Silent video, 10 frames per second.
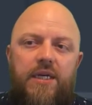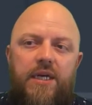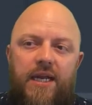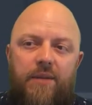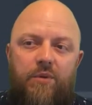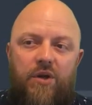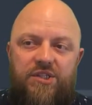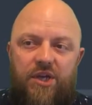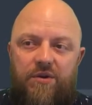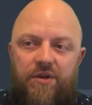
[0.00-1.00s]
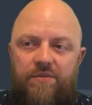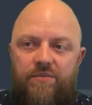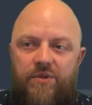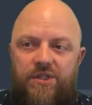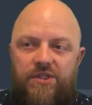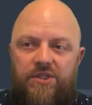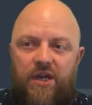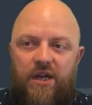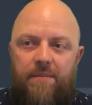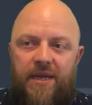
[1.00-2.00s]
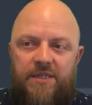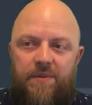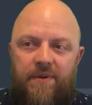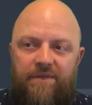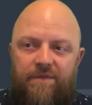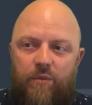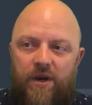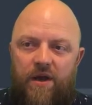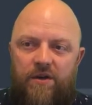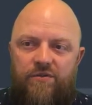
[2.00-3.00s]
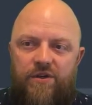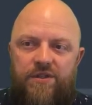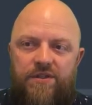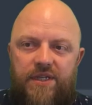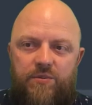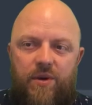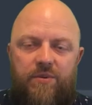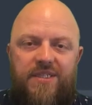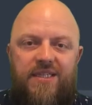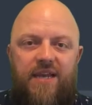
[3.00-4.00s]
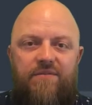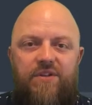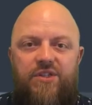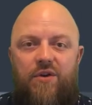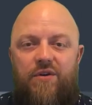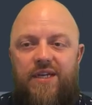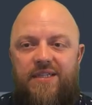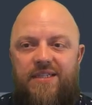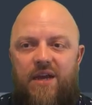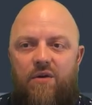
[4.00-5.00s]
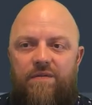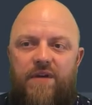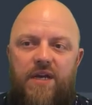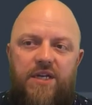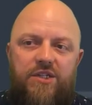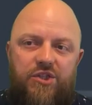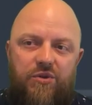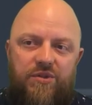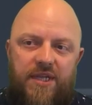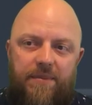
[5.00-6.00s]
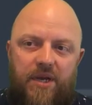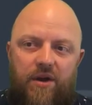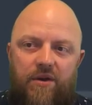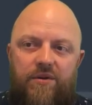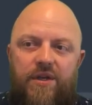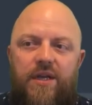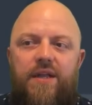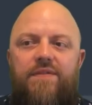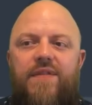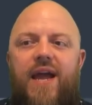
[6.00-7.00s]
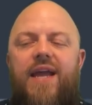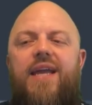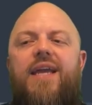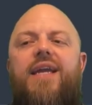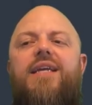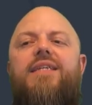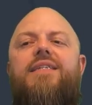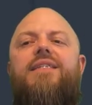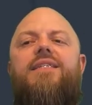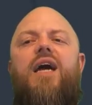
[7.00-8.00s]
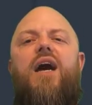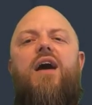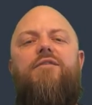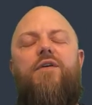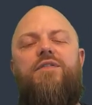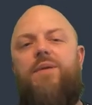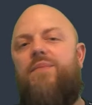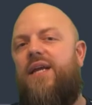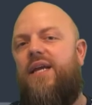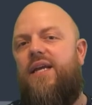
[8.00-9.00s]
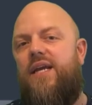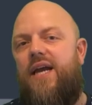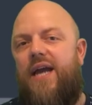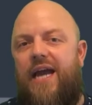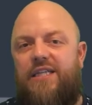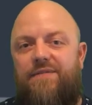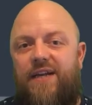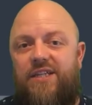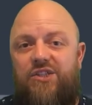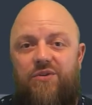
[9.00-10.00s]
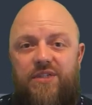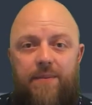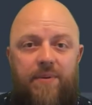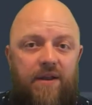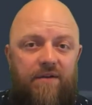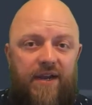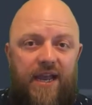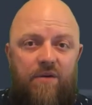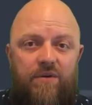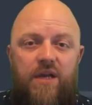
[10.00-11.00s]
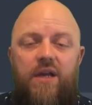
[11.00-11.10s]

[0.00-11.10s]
And then we've got the token, which is maximum length 100. That's where we save the token itself. Two-step code, that is for if somebody activates two-step in their account.